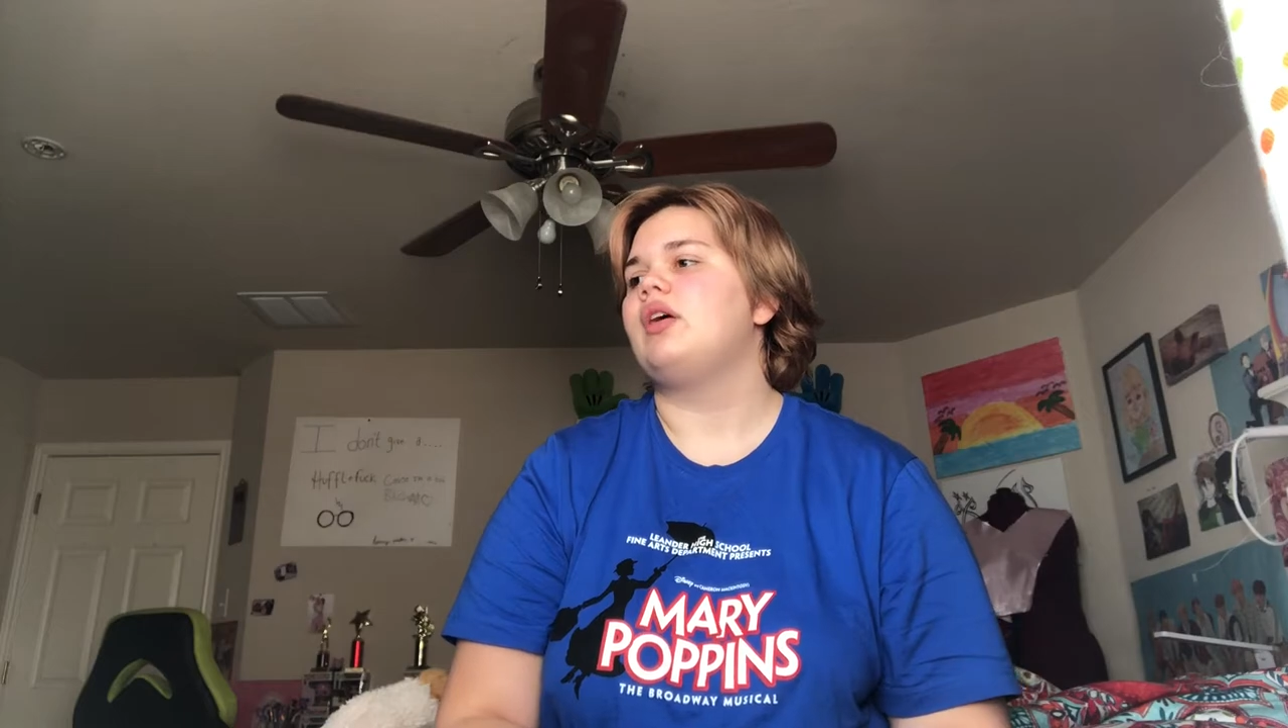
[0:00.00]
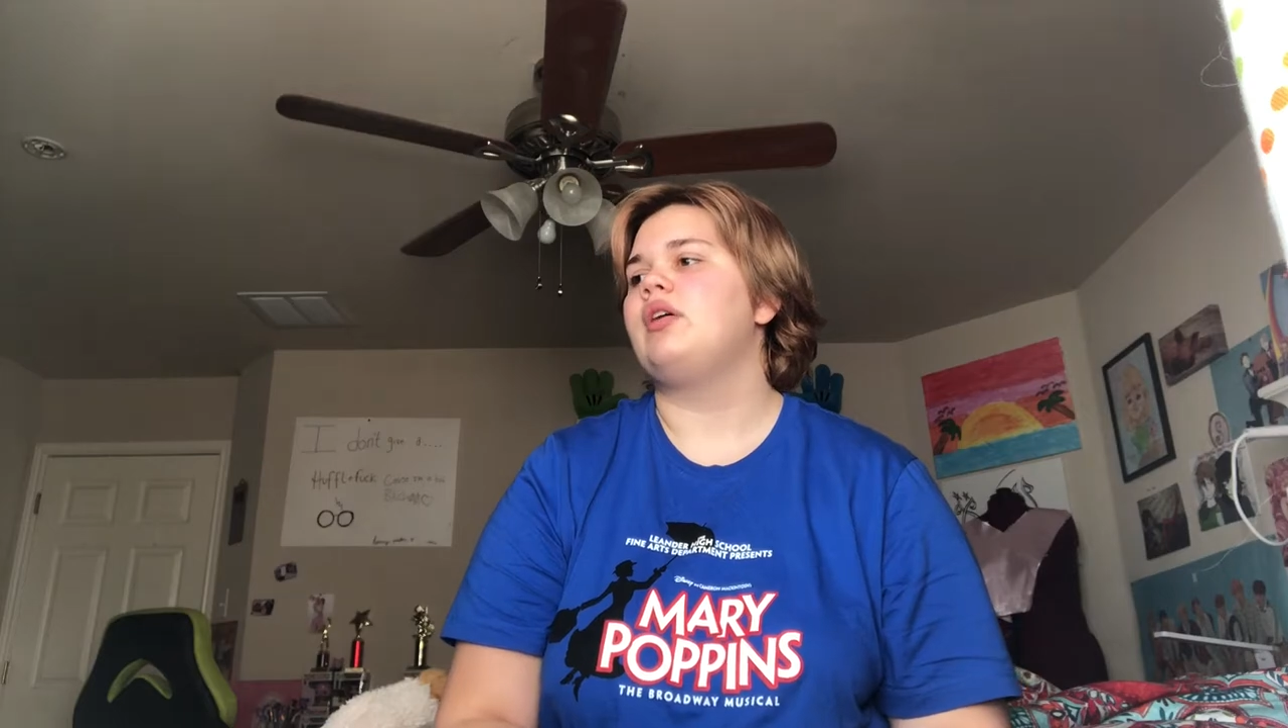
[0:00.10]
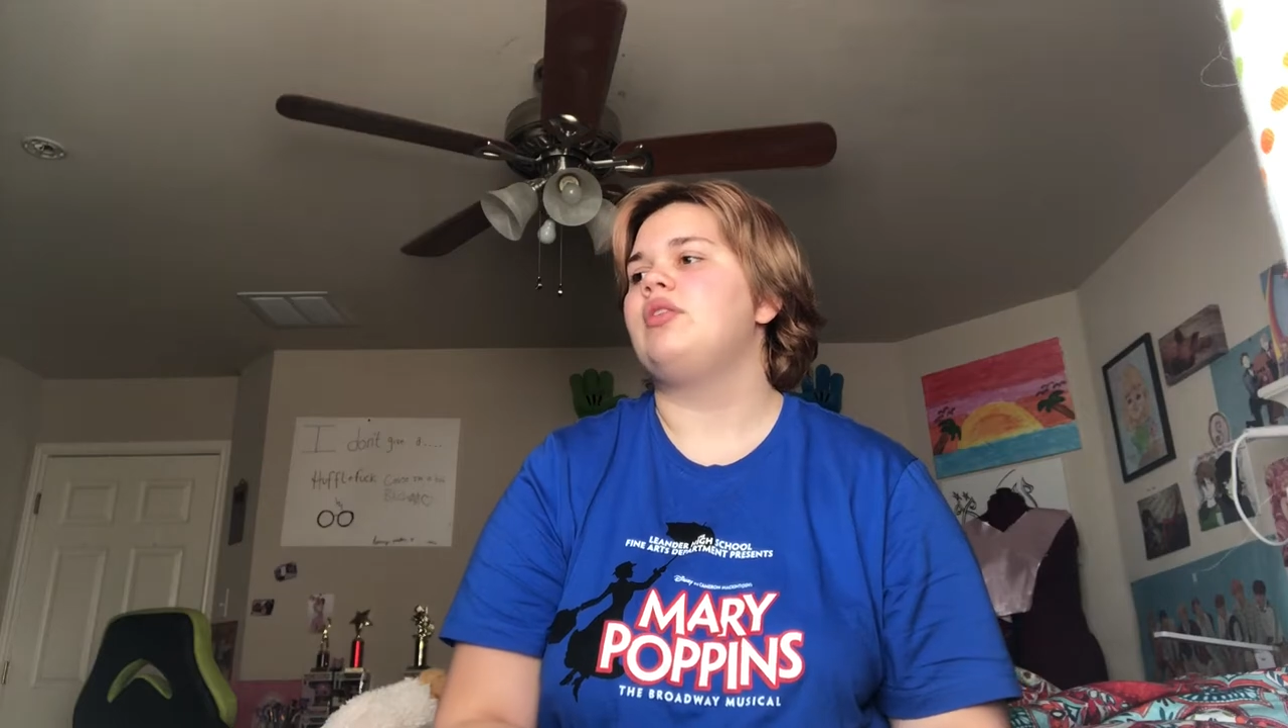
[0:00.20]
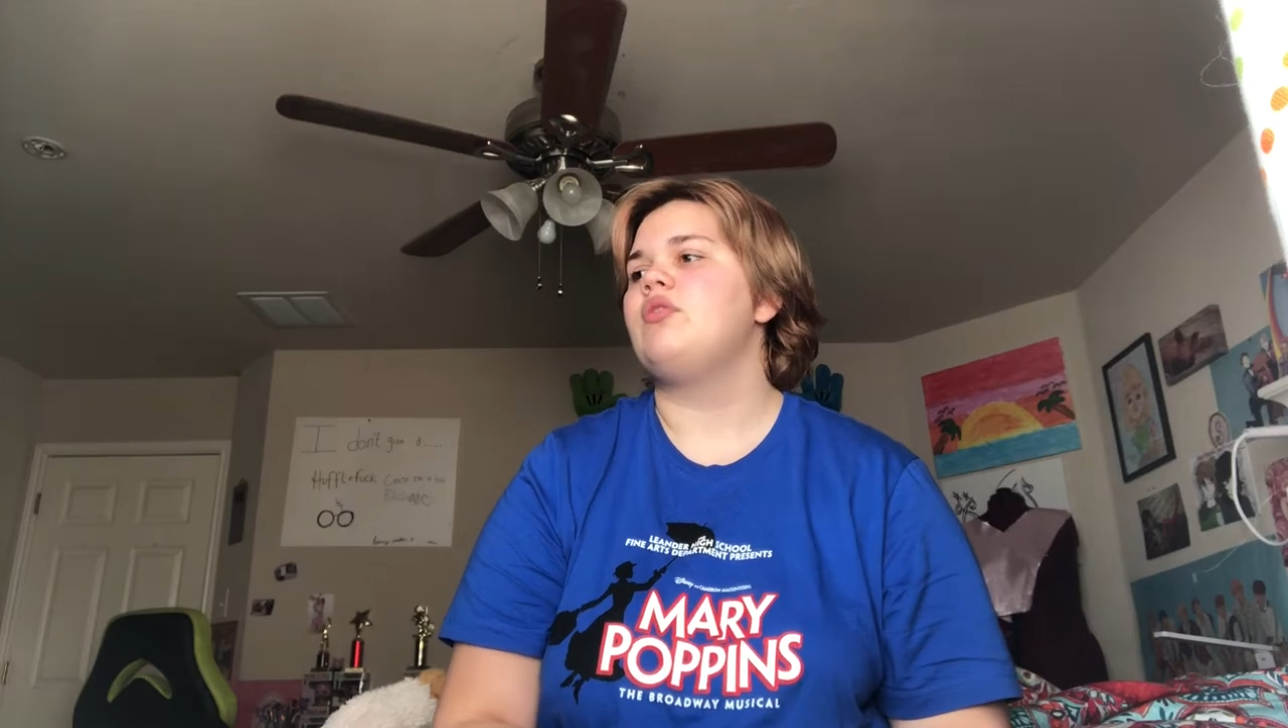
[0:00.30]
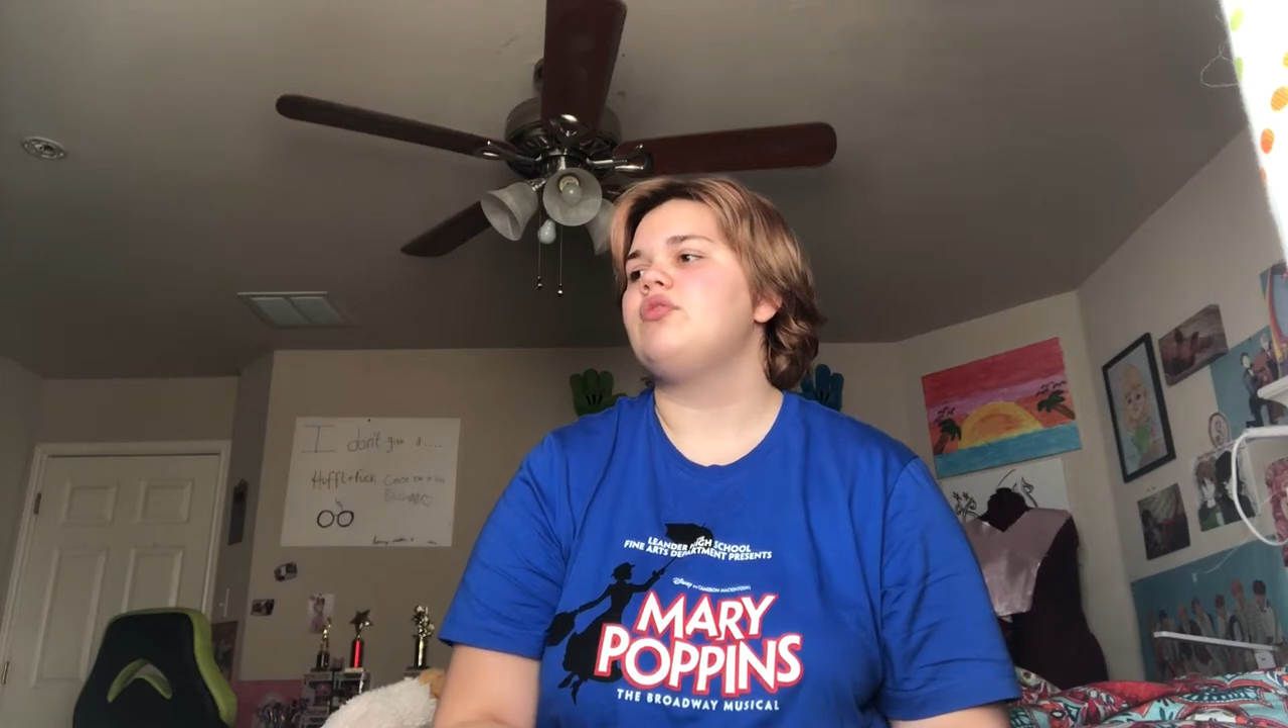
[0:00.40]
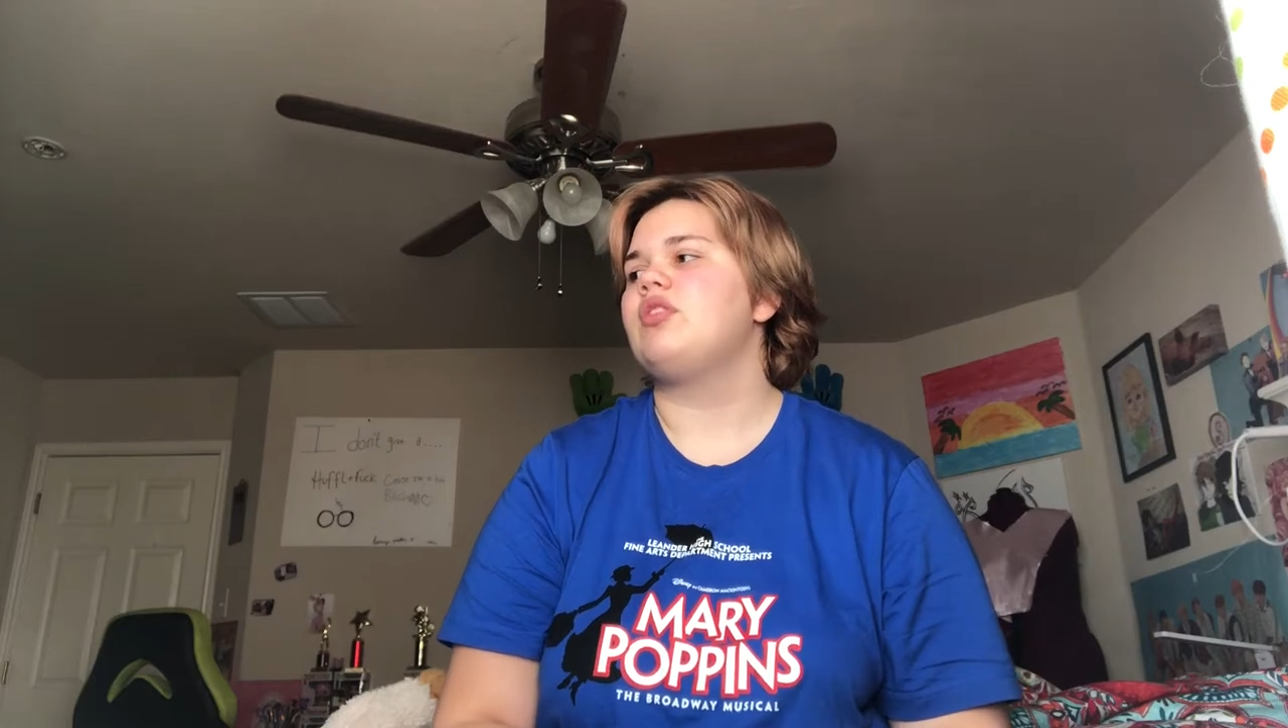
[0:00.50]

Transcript: those